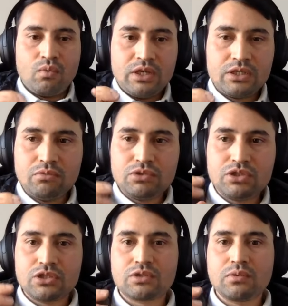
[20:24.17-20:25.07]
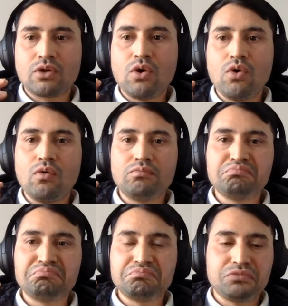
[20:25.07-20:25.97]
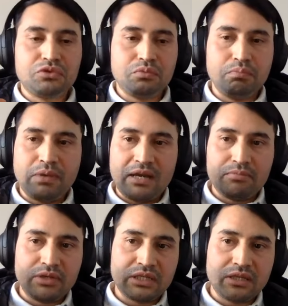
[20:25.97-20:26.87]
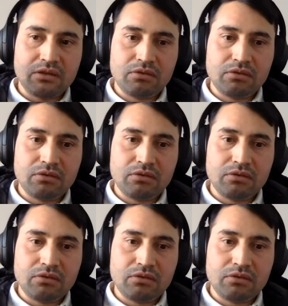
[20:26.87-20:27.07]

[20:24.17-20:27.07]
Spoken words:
we don't just go by bringing,